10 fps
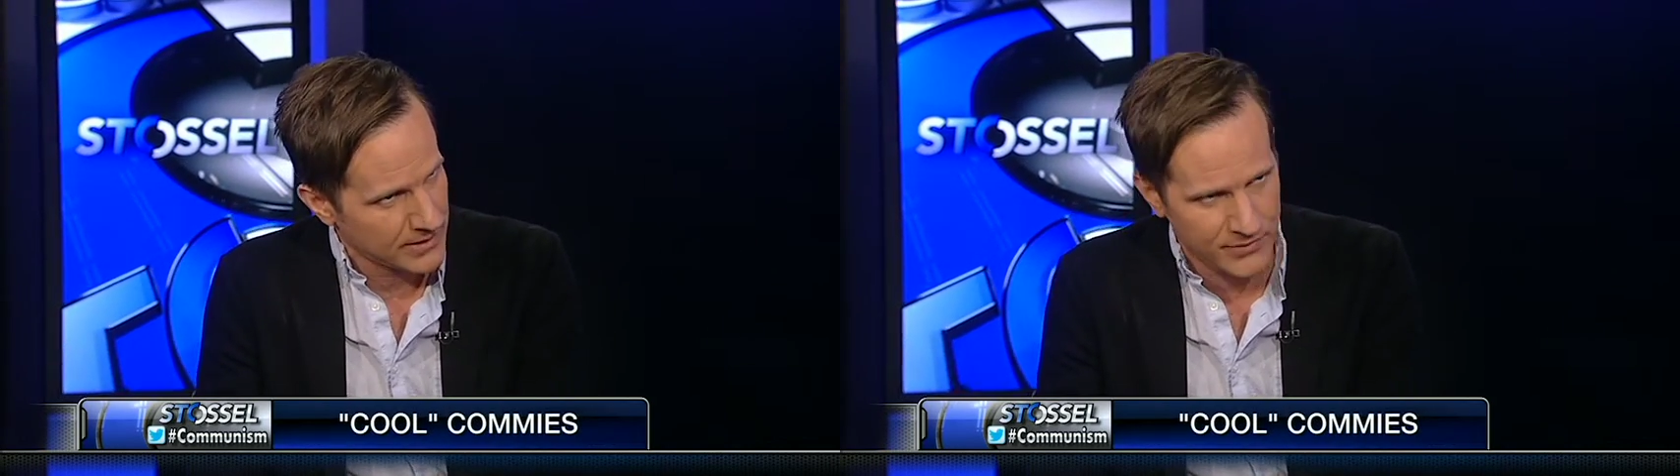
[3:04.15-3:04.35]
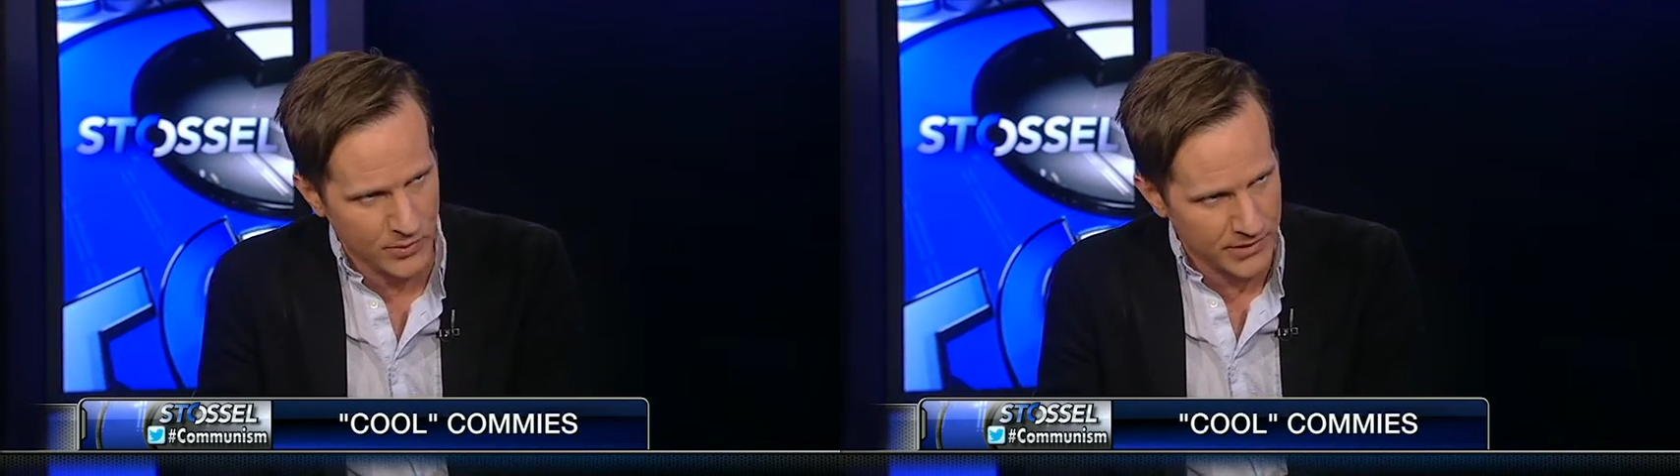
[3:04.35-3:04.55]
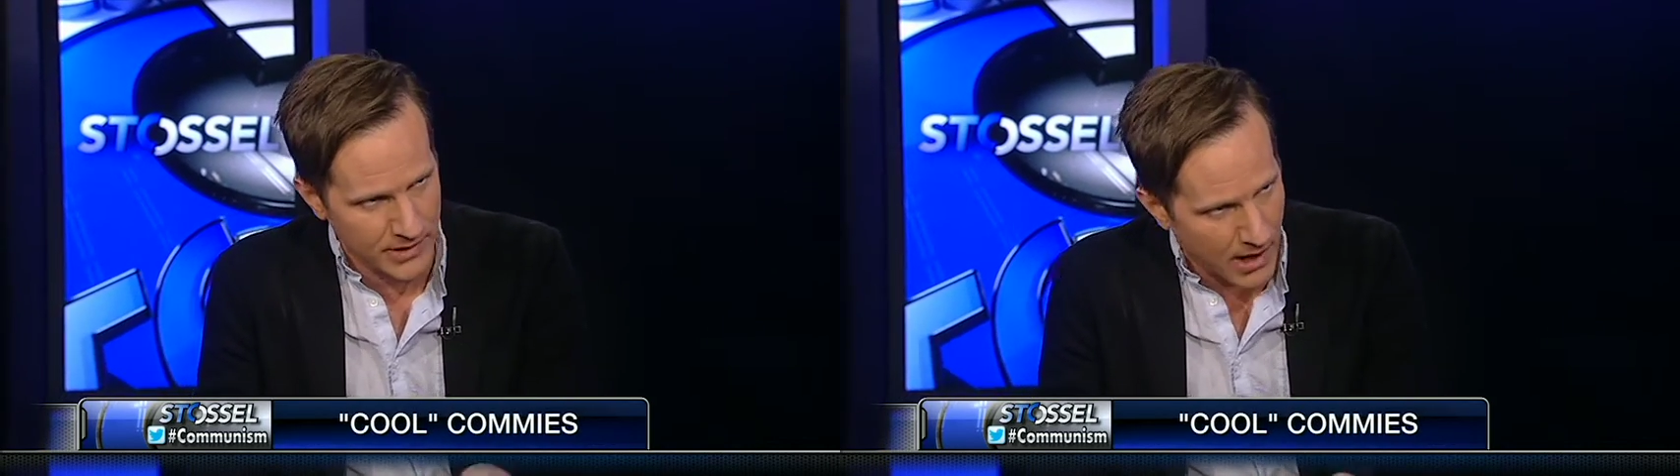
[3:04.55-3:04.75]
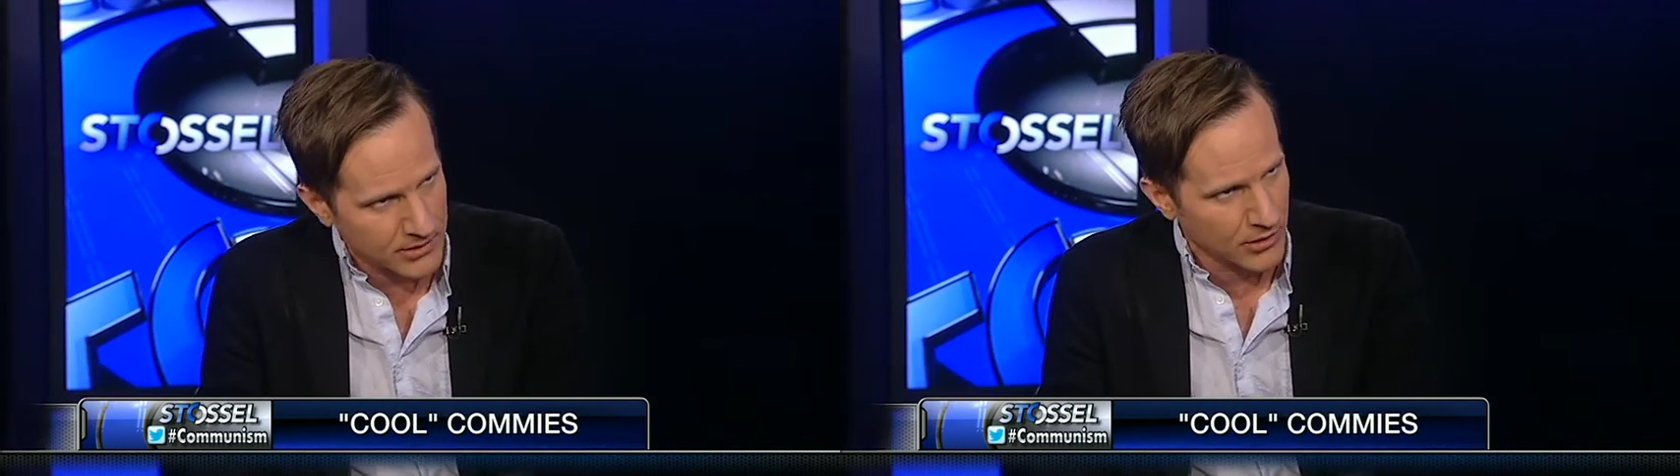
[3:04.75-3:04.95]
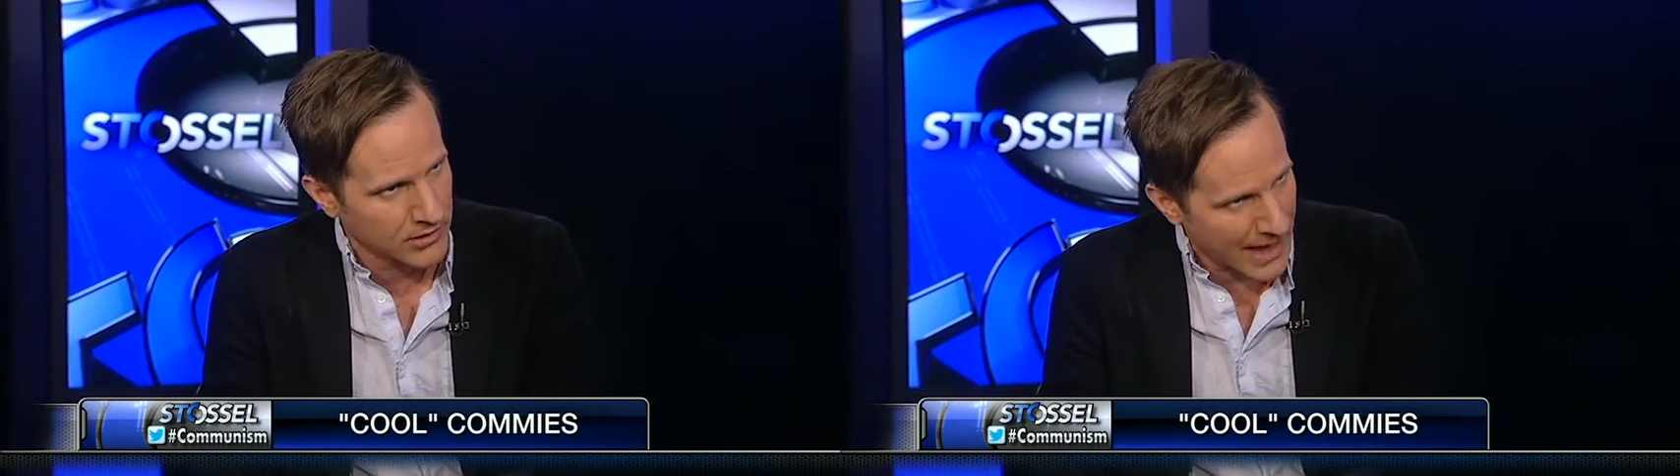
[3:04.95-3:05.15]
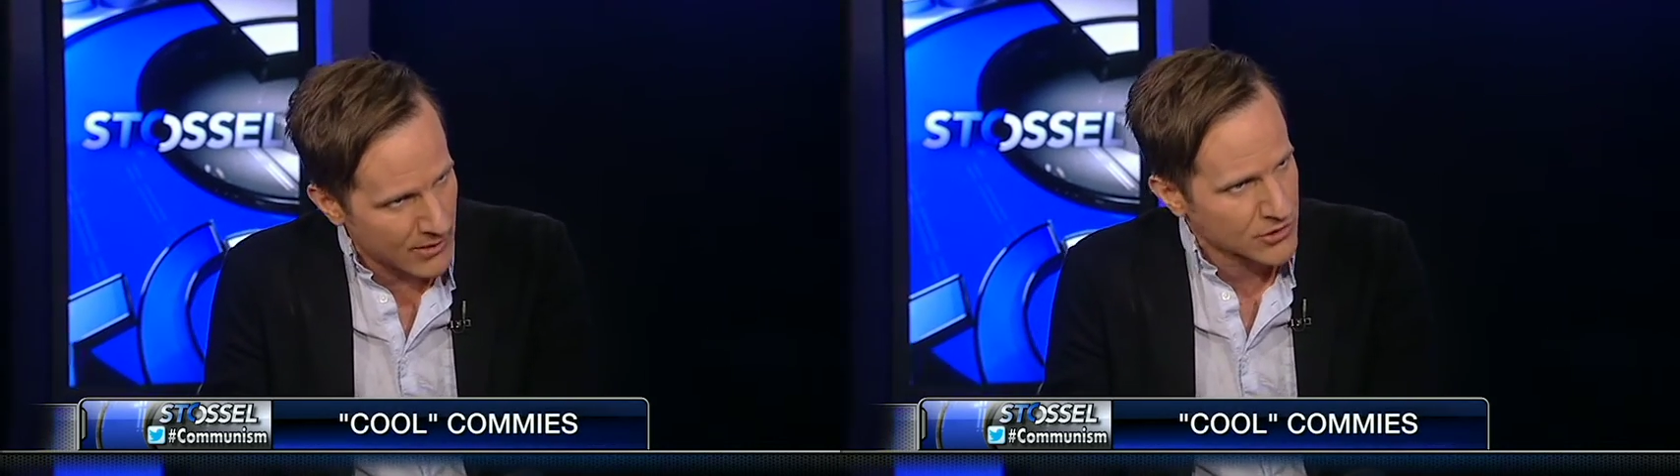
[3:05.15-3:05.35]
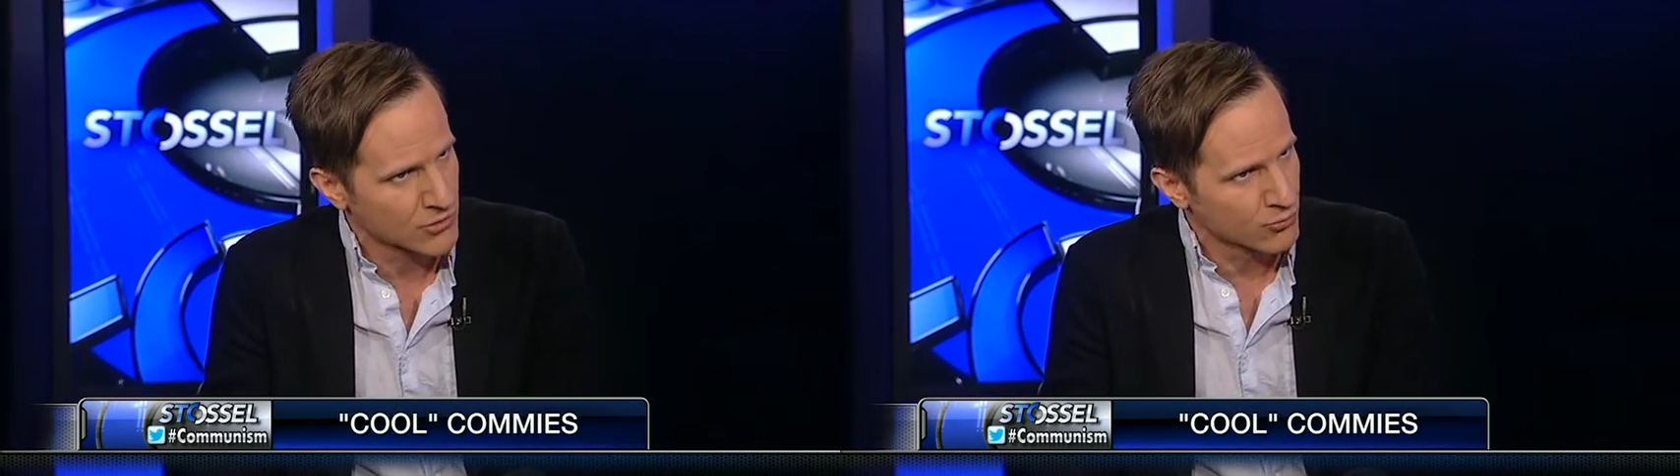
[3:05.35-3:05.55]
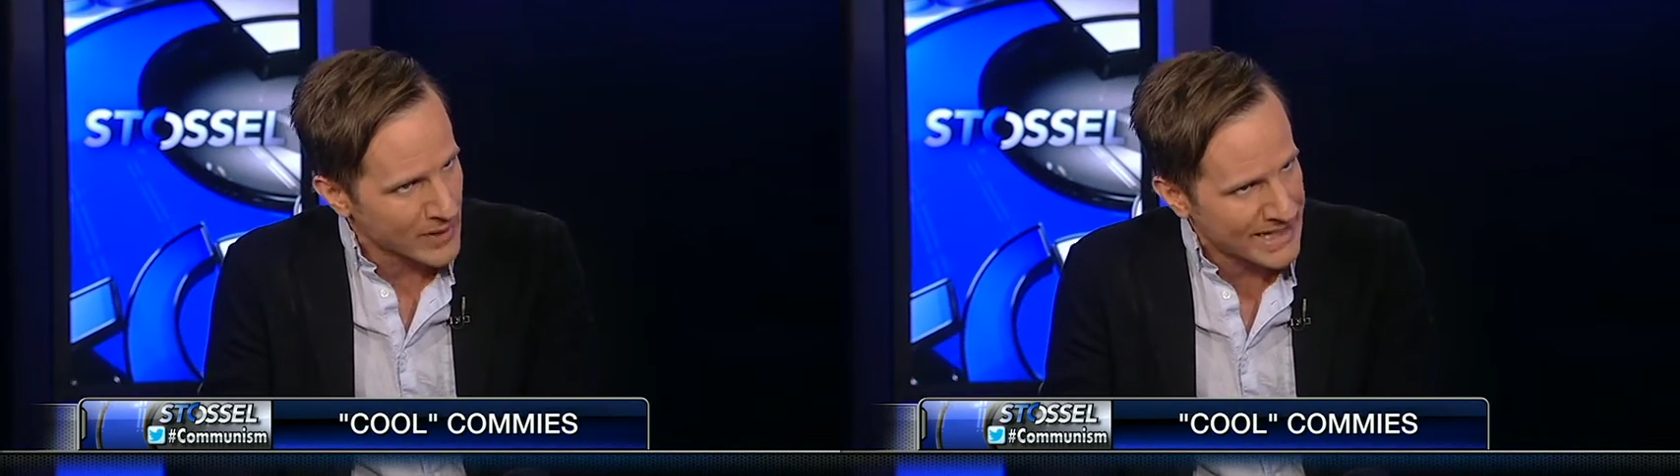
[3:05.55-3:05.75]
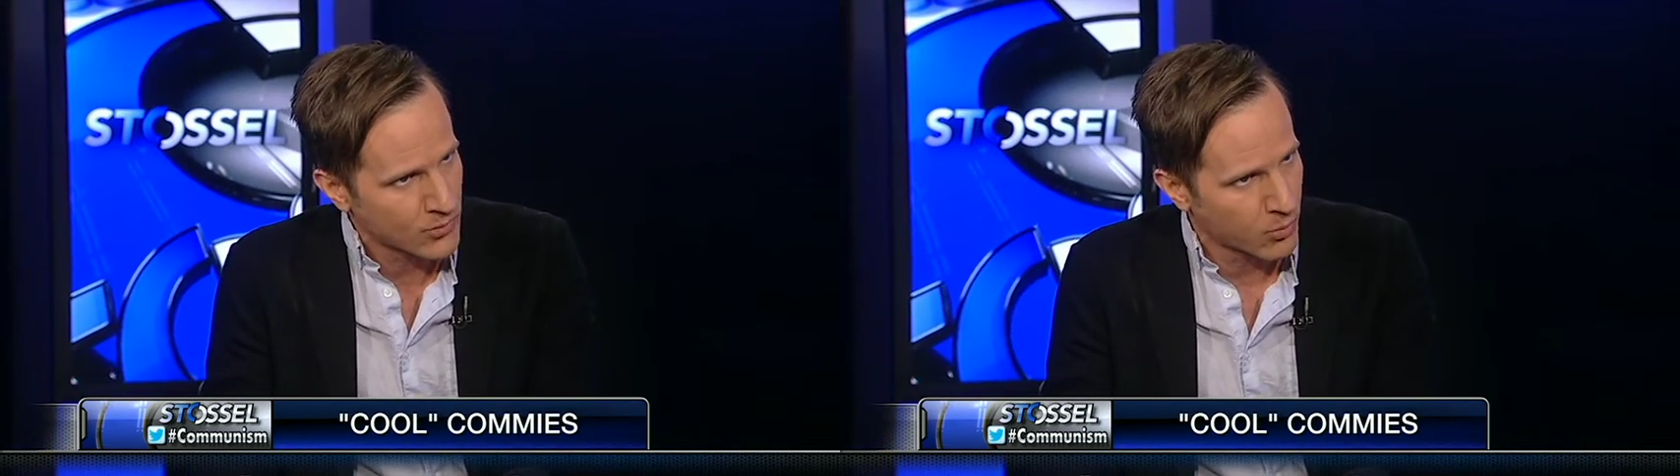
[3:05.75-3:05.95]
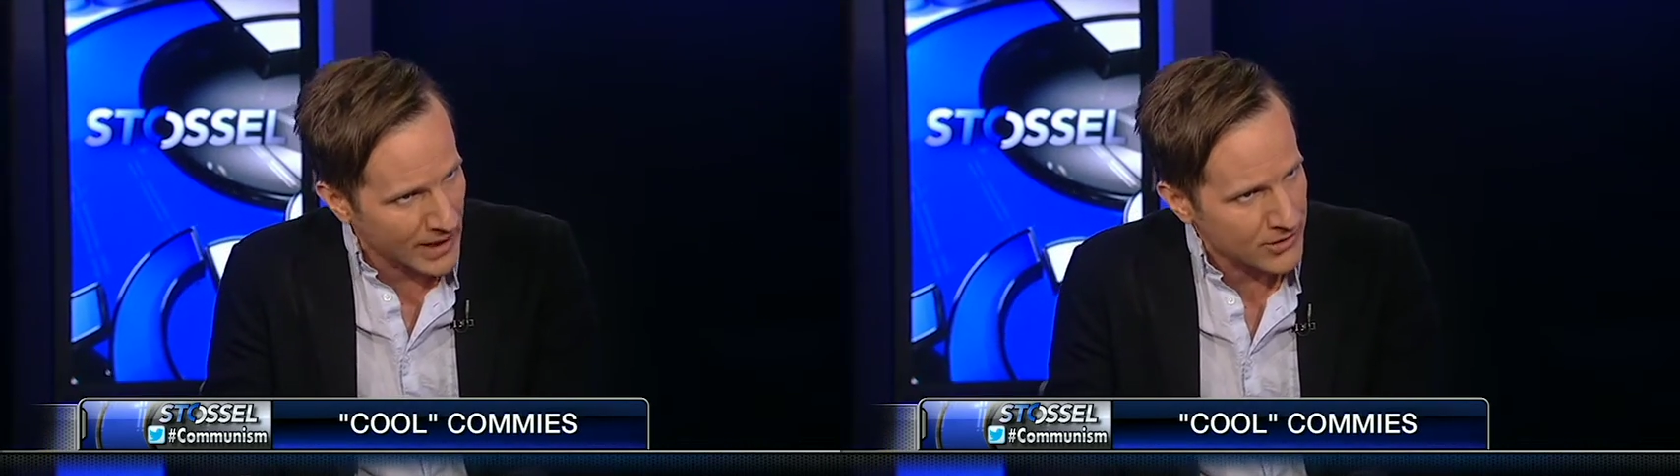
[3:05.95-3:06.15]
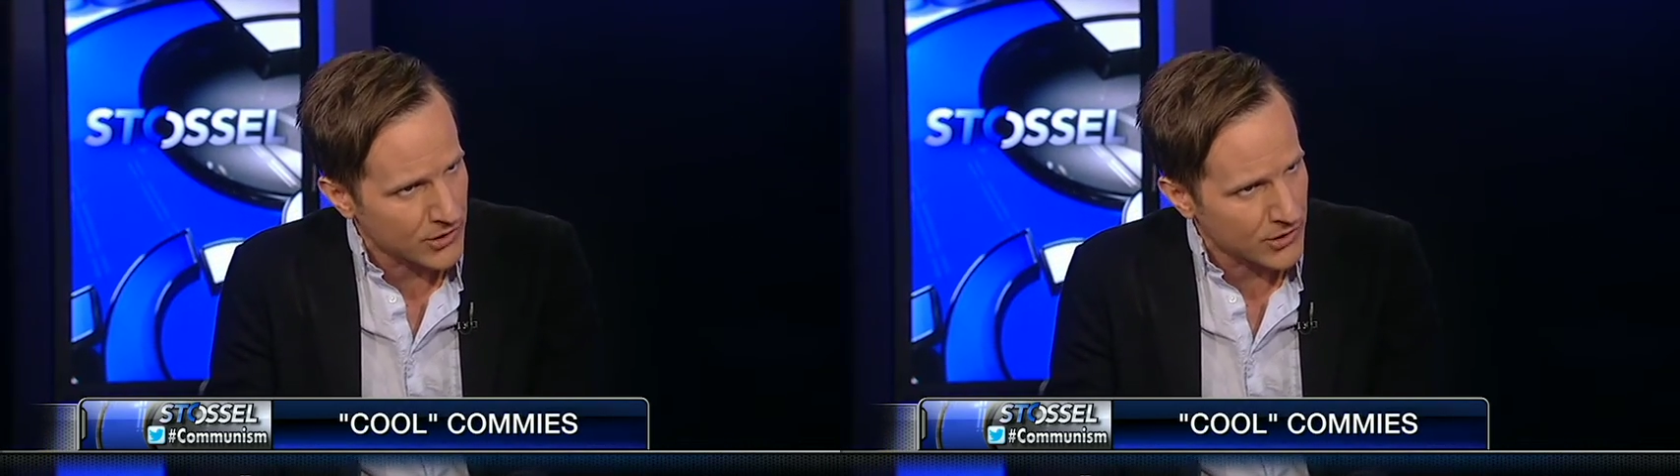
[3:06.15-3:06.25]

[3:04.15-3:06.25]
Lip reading: if you're not allowed to read what